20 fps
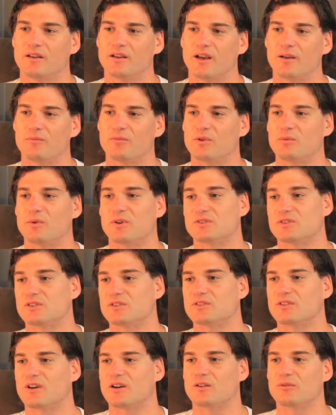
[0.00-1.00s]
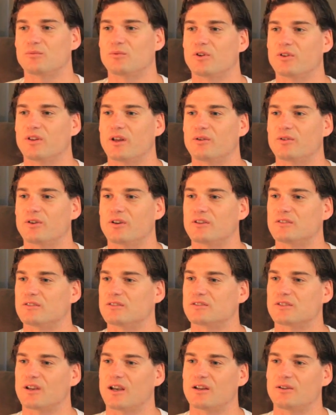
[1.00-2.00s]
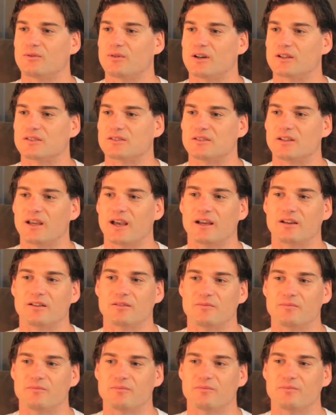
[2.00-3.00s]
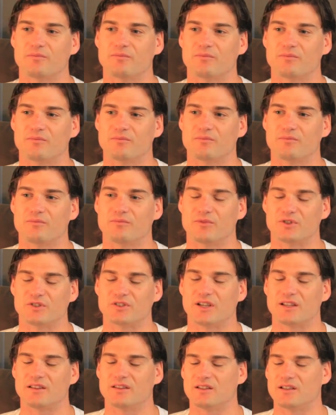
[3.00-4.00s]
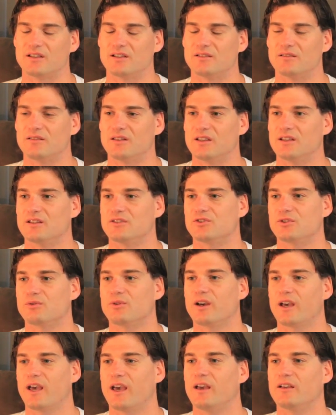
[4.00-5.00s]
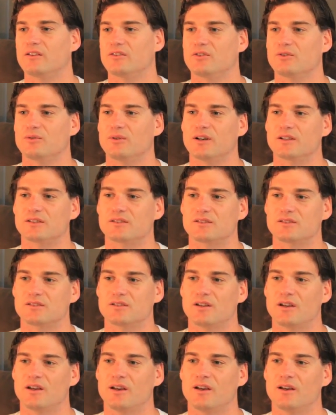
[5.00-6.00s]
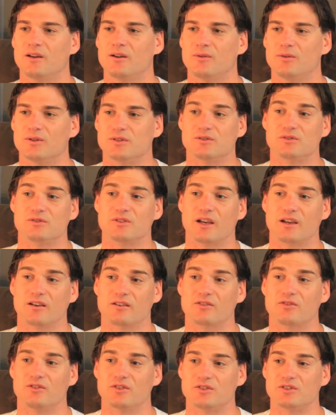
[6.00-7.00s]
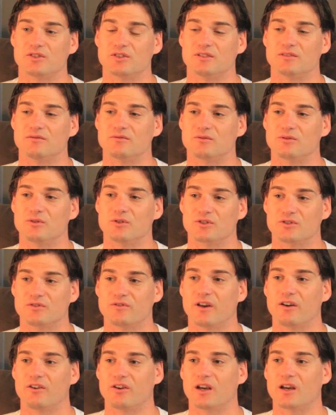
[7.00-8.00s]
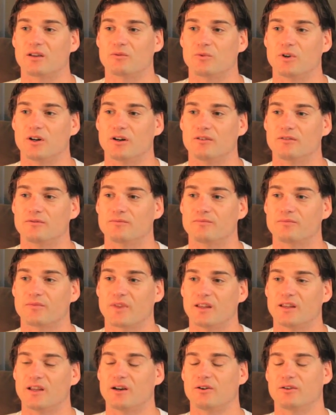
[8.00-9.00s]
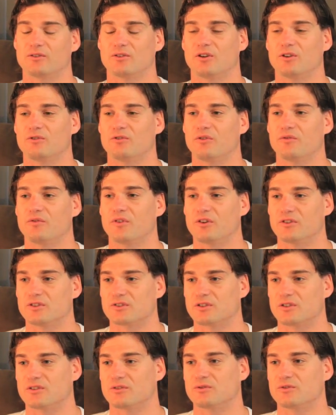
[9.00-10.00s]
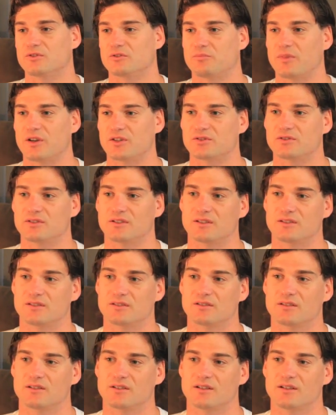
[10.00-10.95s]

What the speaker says: and pretty much decided what they were going to say to us and how to present the issue at hand to us, which was that Christian looks very unwell and they were going to refer us on to a specialist.